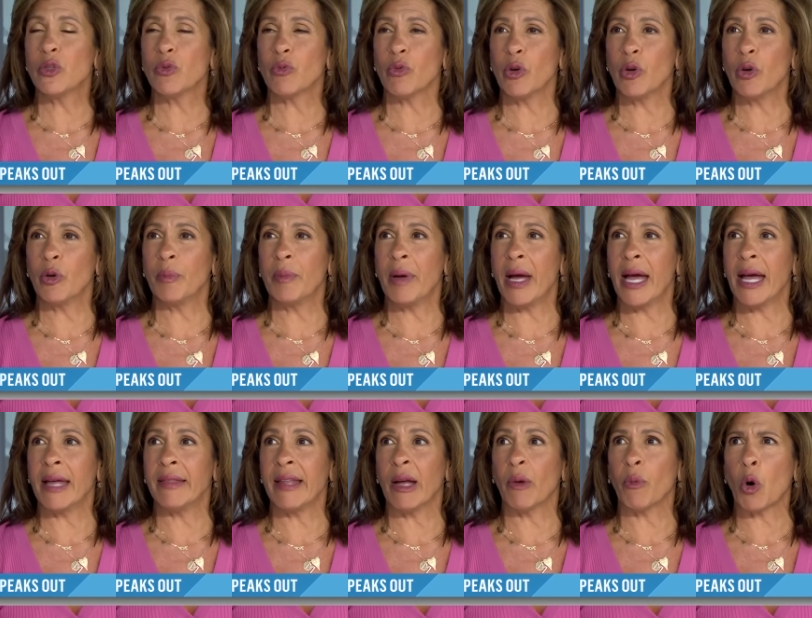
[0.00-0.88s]
room and
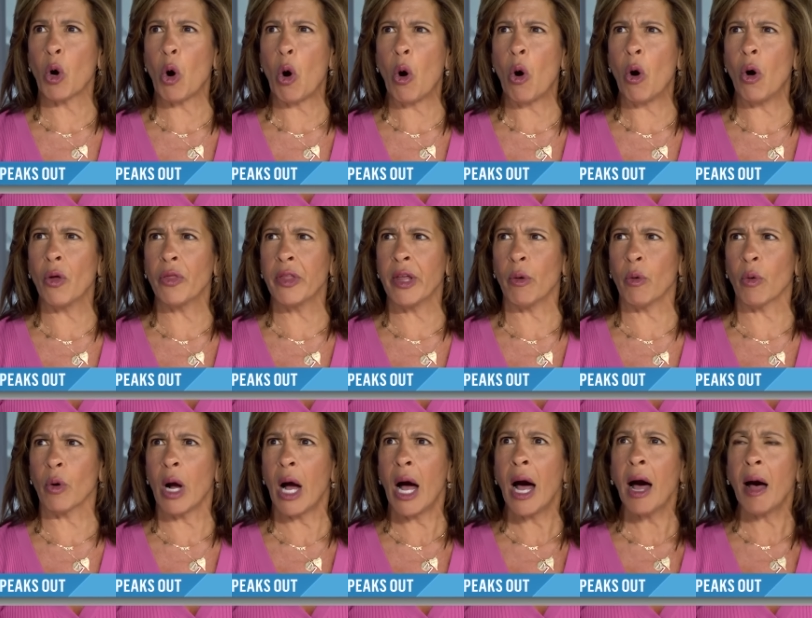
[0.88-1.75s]
they were all they were
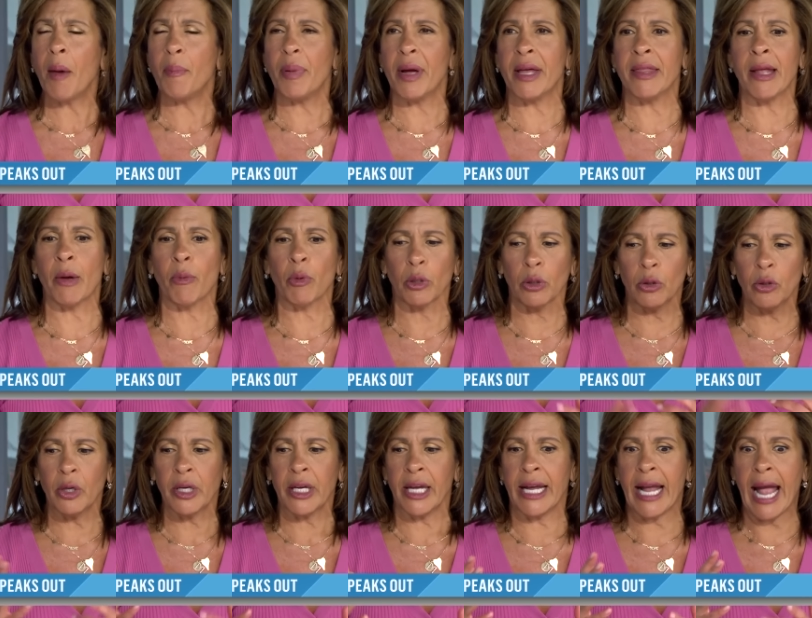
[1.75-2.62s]
up and they were
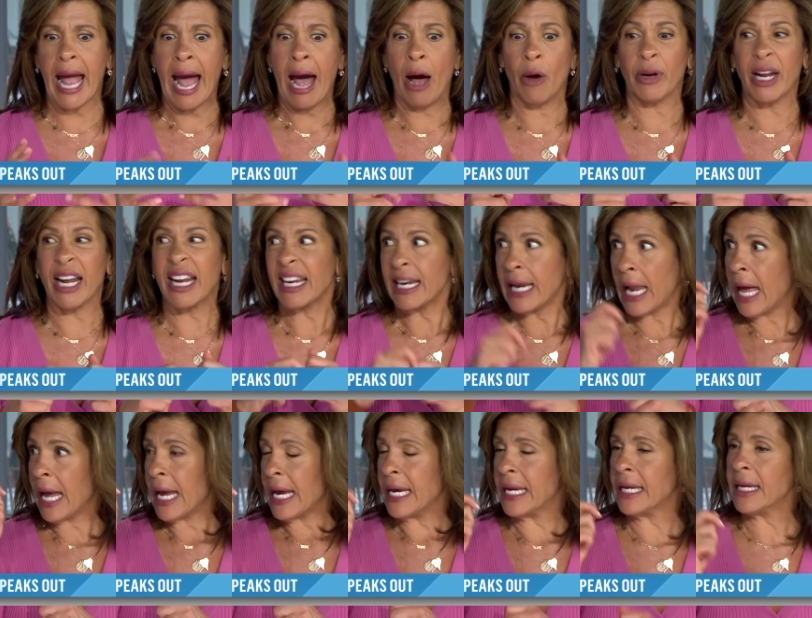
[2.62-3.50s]
looking out at
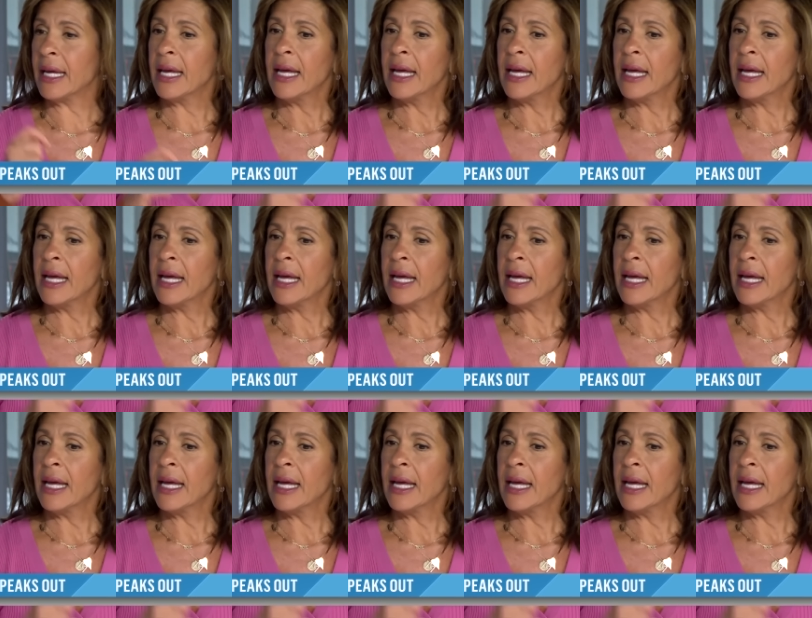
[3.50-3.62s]
night